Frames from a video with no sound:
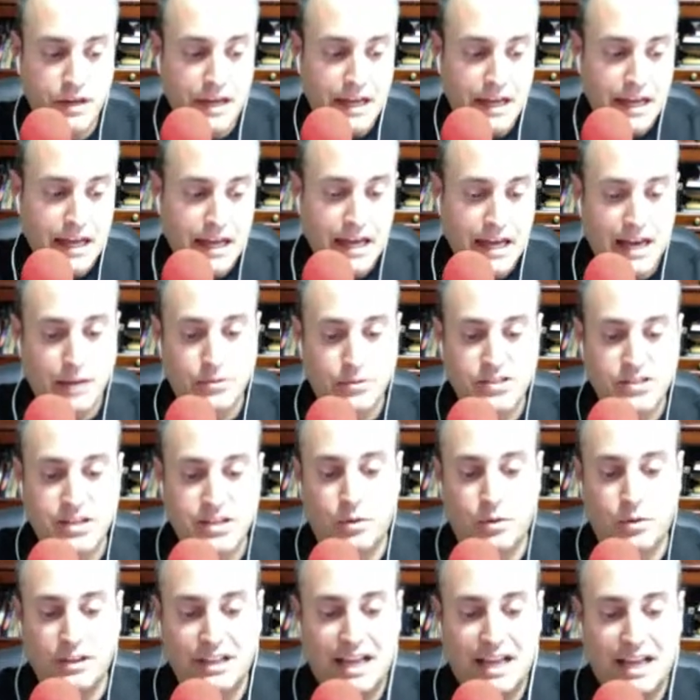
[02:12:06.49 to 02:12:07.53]
And I will say
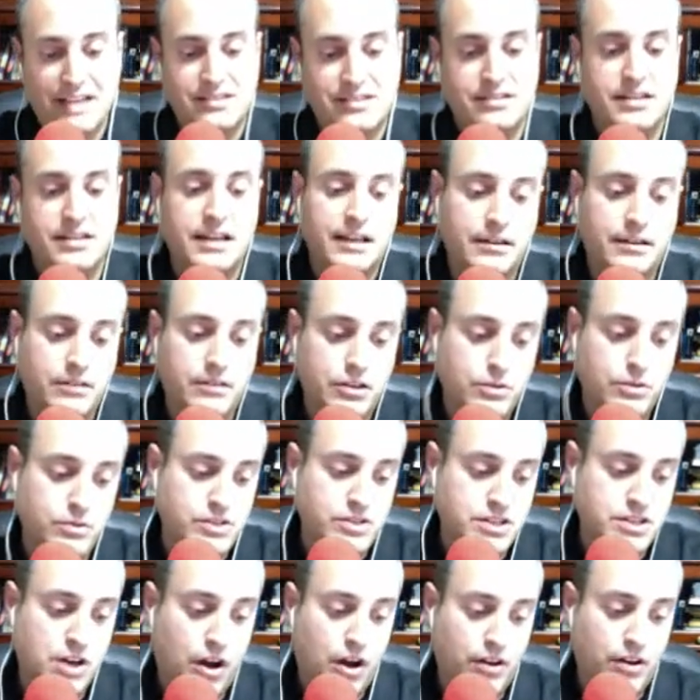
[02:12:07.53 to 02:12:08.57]
one last thing: you
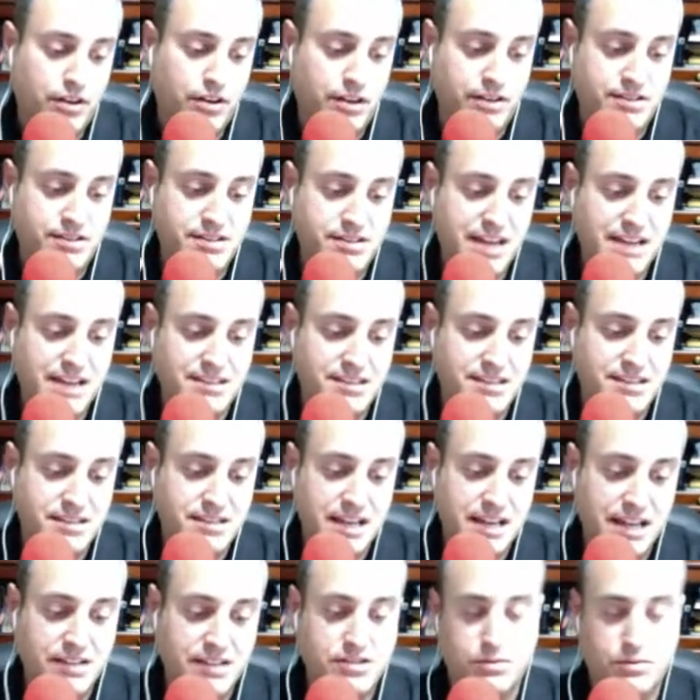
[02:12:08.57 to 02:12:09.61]
said
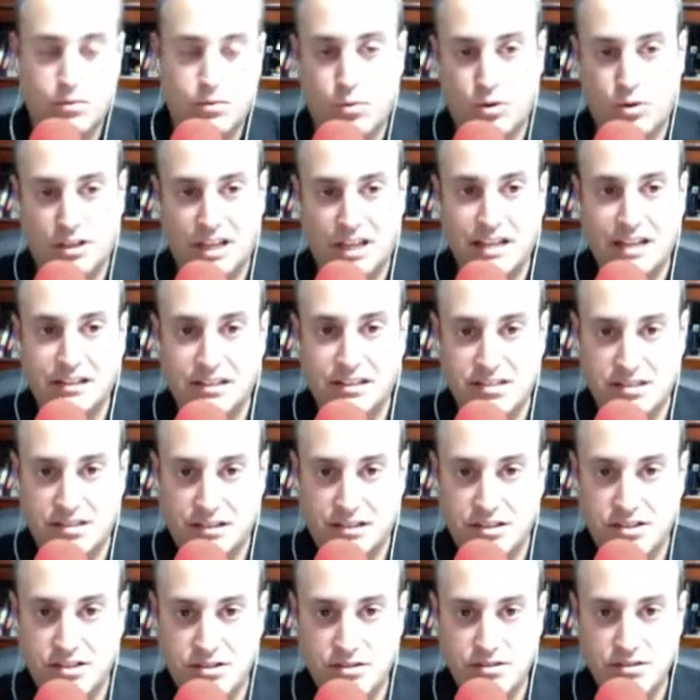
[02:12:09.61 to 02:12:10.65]
snakes were legless
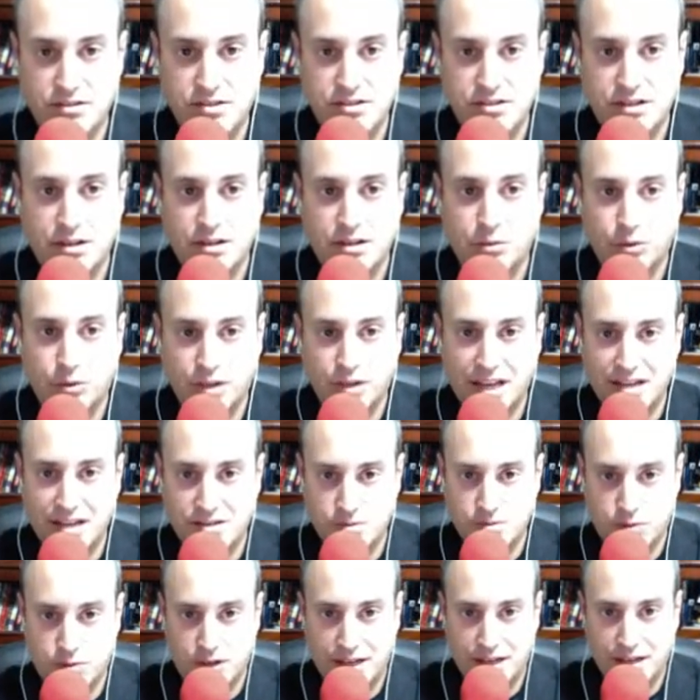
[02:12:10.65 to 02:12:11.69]
lizards. Well,
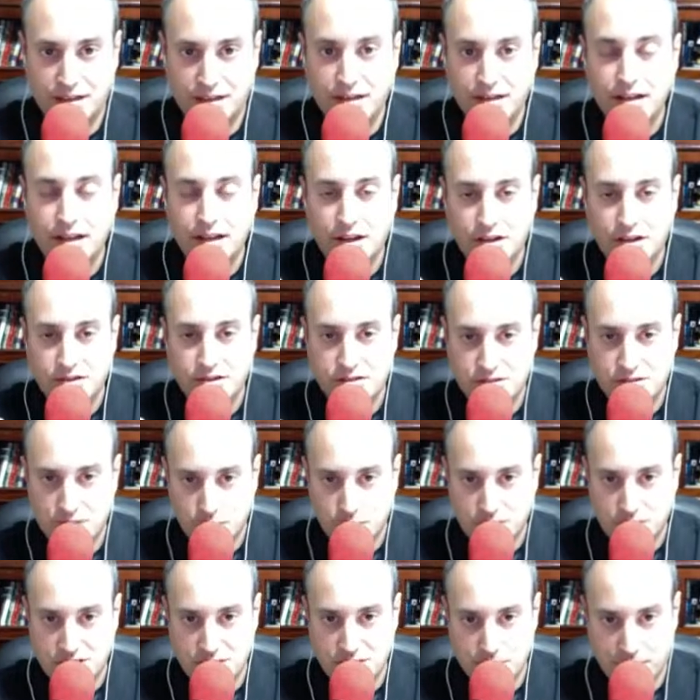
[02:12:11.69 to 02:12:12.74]
guess what? So
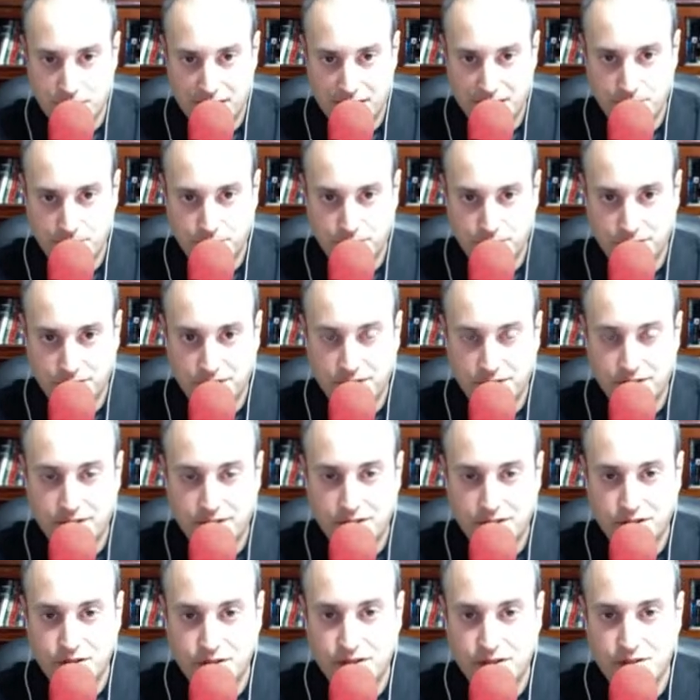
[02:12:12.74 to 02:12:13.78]
does the Bible.
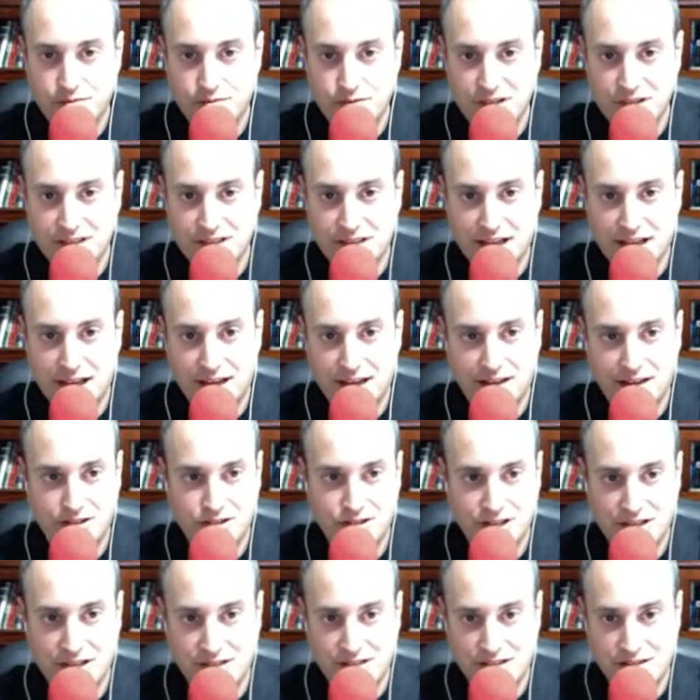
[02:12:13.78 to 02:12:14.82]
You can read that in
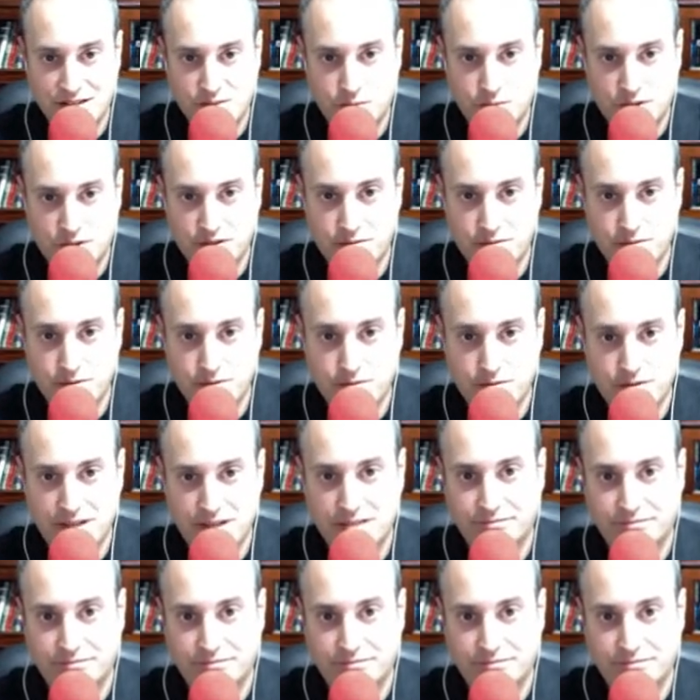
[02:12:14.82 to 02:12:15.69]
Genesis one through three.